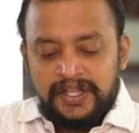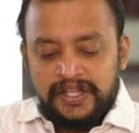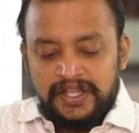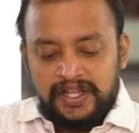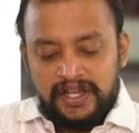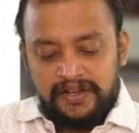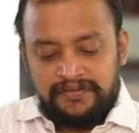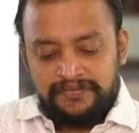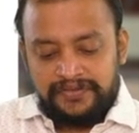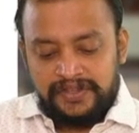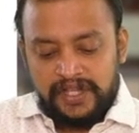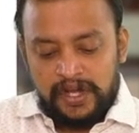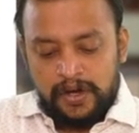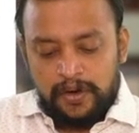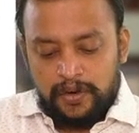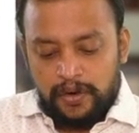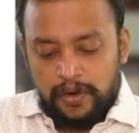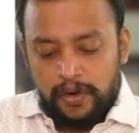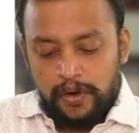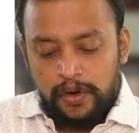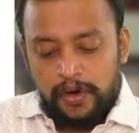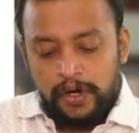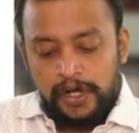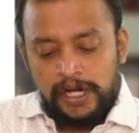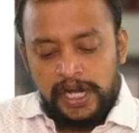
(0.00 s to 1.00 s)
if the
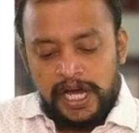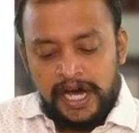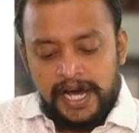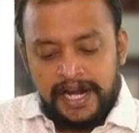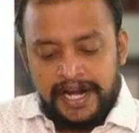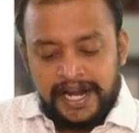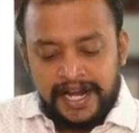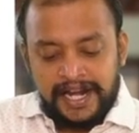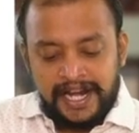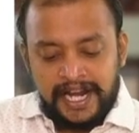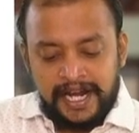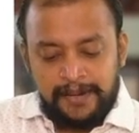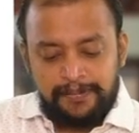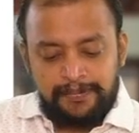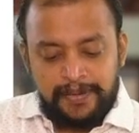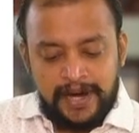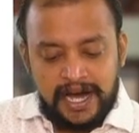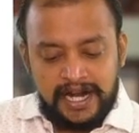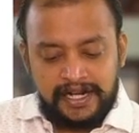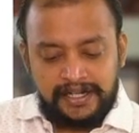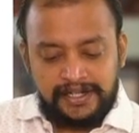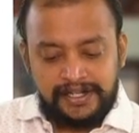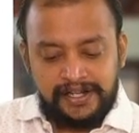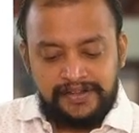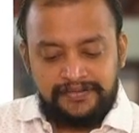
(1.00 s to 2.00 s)
whole or any
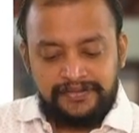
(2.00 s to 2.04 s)
part